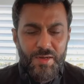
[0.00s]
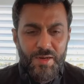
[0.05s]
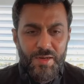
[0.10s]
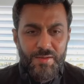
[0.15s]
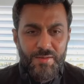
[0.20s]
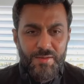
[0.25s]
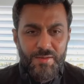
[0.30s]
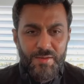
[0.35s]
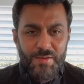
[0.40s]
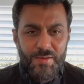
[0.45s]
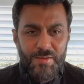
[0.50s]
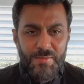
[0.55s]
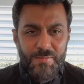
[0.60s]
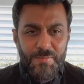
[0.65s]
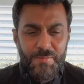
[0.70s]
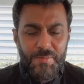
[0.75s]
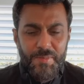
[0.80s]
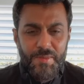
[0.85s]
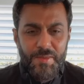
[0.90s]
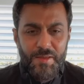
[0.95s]
either
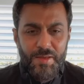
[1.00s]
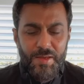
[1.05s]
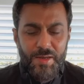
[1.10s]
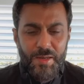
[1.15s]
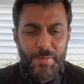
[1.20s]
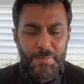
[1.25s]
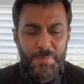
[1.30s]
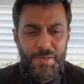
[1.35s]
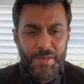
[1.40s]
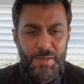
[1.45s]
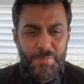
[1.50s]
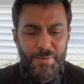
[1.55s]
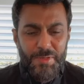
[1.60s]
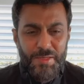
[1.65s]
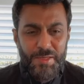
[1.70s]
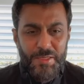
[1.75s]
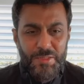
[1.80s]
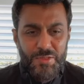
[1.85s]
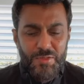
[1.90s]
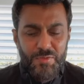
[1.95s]

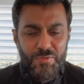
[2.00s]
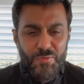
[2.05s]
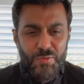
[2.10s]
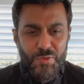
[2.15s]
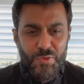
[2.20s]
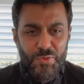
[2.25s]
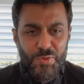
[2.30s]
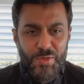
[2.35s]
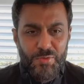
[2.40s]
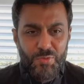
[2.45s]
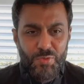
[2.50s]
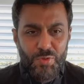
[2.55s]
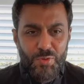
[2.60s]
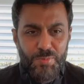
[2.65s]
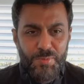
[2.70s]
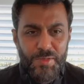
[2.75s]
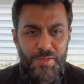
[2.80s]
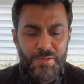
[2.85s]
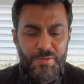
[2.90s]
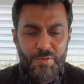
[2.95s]
applications for new
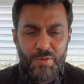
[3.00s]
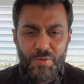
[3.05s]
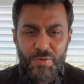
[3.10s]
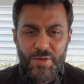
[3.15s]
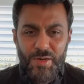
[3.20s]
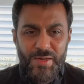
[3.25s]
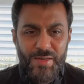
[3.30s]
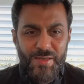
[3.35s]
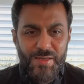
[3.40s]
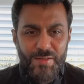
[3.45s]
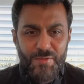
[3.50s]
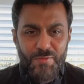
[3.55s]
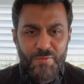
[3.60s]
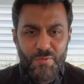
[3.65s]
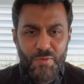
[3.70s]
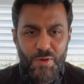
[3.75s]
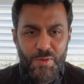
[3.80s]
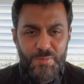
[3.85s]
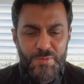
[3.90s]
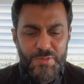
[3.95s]
enrollment or any other
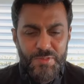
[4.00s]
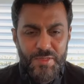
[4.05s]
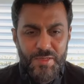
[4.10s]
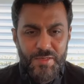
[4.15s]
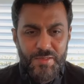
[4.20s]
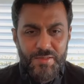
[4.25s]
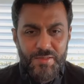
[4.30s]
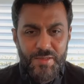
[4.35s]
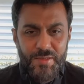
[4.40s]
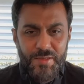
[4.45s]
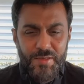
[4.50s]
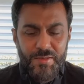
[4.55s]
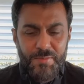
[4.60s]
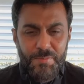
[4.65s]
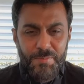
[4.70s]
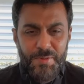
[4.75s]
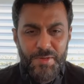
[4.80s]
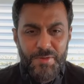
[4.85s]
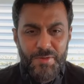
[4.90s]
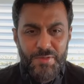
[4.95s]
forms that
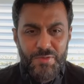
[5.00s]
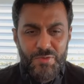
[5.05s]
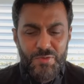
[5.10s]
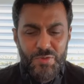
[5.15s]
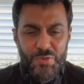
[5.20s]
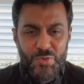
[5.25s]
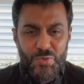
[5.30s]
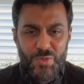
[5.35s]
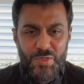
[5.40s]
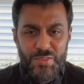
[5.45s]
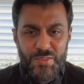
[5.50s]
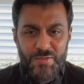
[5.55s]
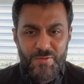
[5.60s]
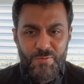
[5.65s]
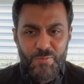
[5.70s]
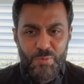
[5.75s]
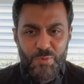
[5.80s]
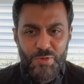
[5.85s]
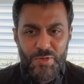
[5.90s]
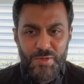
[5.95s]
parents or students
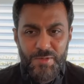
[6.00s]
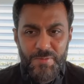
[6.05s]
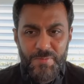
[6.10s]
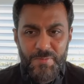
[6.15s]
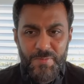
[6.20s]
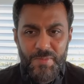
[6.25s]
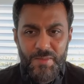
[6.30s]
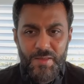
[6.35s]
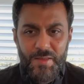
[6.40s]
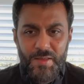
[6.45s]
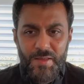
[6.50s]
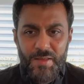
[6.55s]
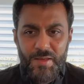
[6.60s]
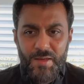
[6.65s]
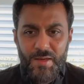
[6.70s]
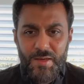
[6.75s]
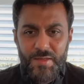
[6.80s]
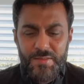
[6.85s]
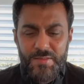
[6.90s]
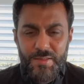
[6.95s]
have put in.
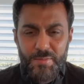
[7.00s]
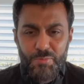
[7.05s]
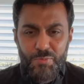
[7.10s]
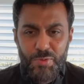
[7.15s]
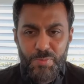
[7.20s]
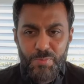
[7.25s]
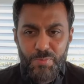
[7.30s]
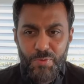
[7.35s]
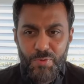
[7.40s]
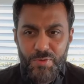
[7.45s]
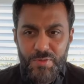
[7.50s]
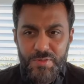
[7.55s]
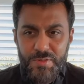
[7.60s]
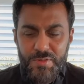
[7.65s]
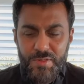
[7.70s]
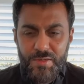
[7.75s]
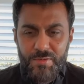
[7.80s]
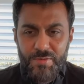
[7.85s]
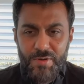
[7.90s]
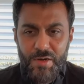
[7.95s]
Some
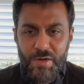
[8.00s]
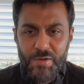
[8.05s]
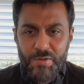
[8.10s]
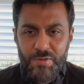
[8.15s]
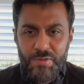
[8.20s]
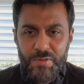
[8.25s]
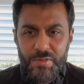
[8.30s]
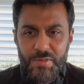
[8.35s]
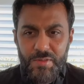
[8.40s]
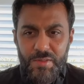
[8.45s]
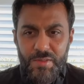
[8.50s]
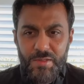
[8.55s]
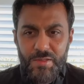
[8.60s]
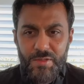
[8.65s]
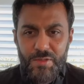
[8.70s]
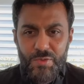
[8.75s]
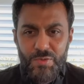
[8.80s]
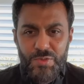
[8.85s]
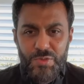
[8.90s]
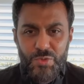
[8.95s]
reports around
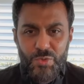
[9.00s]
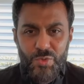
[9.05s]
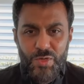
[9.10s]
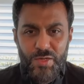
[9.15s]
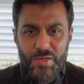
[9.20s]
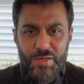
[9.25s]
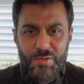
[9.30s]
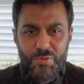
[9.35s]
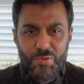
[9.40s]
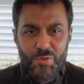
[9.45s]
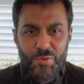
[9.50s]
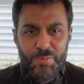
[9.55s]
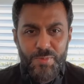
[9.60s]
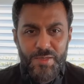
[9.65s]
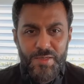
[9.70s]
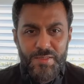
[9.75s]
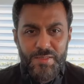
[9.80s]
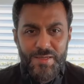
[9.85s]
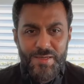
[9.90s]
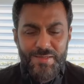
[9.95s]
new student
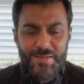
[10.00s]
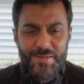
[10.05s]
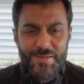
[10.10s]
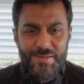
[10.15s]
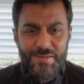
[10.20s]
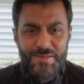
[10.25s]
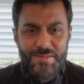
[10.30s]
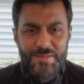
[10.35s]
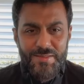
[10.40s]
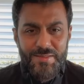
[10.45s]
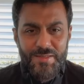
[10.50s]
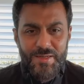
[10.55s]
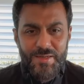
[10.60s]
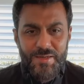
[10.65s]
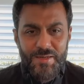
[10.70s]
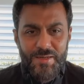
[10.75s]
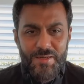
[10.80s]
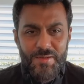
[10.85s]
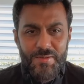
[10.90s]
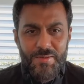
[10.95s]
enrollment, attendance
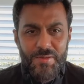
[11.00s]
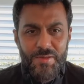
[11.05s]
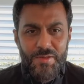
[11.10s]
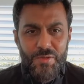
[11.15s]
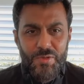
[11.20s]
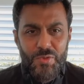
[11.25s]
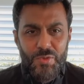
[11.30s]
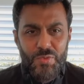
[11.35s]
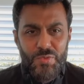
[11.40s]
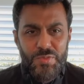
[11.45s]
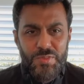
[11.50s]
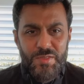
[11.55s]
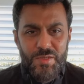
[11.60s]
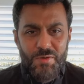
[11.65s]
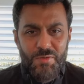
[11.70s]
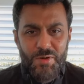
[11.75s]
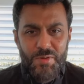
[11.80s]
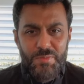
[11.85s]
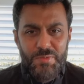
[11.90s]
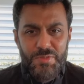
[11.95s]
data, new
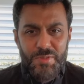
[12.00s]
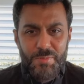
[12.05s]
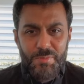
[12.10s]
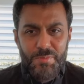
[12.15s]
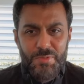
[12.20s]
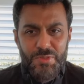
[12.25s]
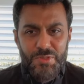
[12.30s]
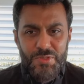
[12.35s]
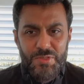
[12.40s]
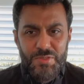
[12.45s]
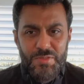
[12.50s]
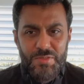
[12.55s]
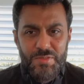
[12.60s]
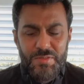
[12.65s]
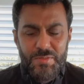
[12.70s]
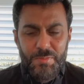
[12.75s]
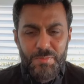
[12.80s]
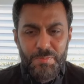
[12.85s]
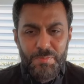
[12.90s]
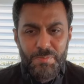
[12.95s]
CRM
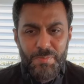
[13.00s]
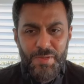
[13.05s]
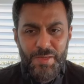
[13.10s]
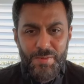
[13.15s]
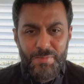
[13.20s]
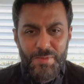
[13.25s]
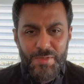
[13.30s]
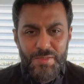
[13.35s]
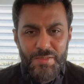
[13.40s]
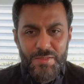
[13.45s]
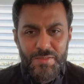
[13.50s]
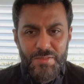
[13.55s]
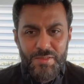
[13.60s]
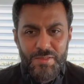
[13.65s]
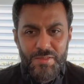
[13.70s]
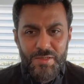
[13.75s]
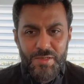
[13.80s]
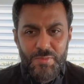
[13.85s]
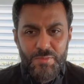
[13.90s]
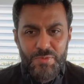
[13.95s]
submissions, payments
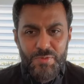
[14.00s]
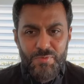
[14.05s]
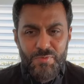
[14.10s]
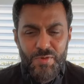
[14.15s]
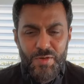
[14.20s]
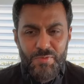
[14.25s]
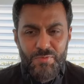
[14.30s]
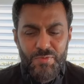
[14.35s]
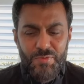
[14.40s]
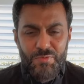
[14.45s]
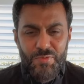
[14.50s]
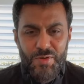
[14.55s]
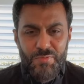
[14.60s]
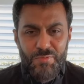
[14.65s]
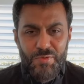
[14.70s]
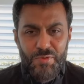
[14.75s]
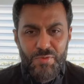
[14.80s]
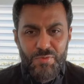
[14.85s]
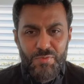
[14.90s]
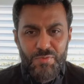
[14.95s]
in terms of how the
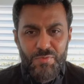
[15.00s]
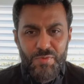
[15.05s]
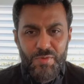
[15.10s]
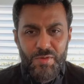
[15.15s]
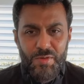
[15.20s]
revenue